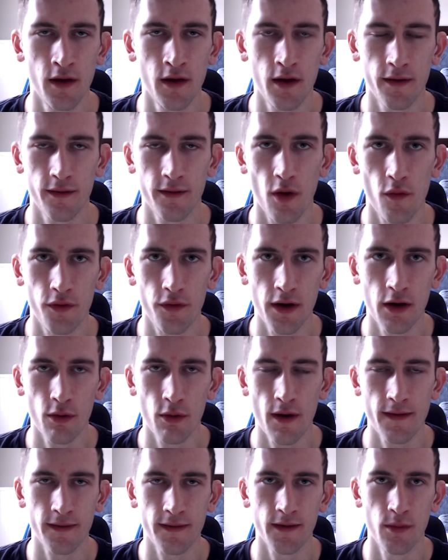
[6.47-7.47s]
So, if you're
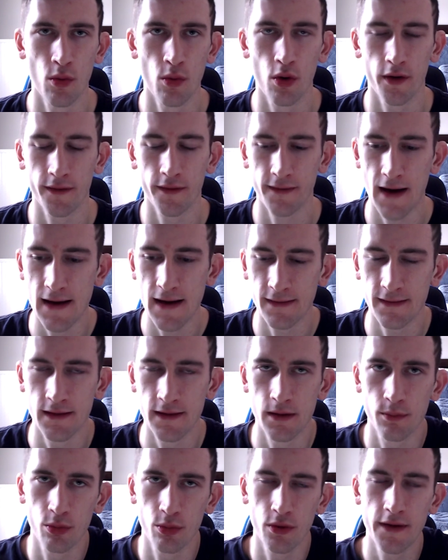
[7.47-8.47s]
interested in more
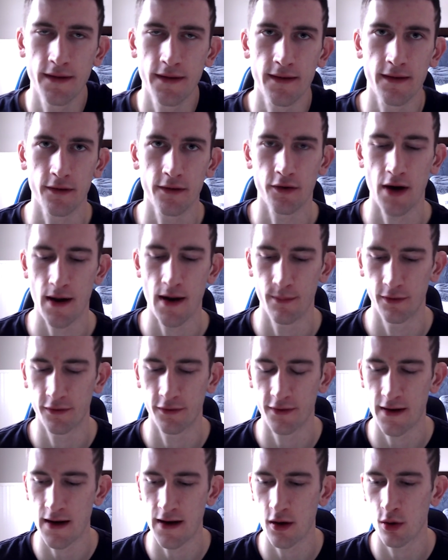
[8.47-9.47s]
content, please subscribe to the
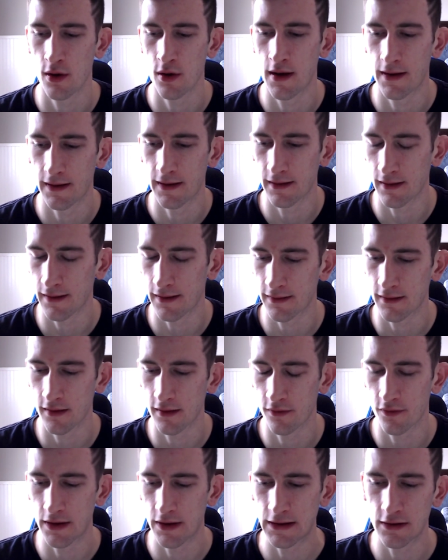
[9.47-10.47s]
channel and like this
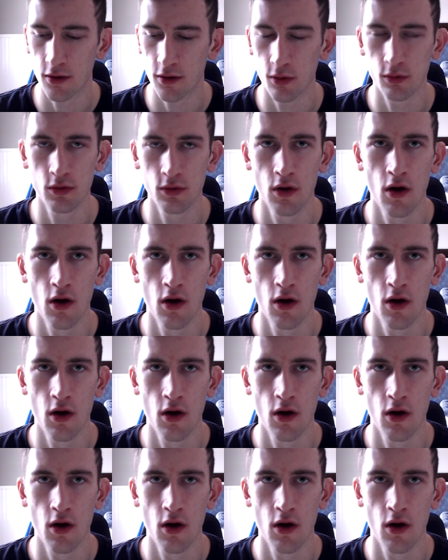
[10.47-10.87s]
video.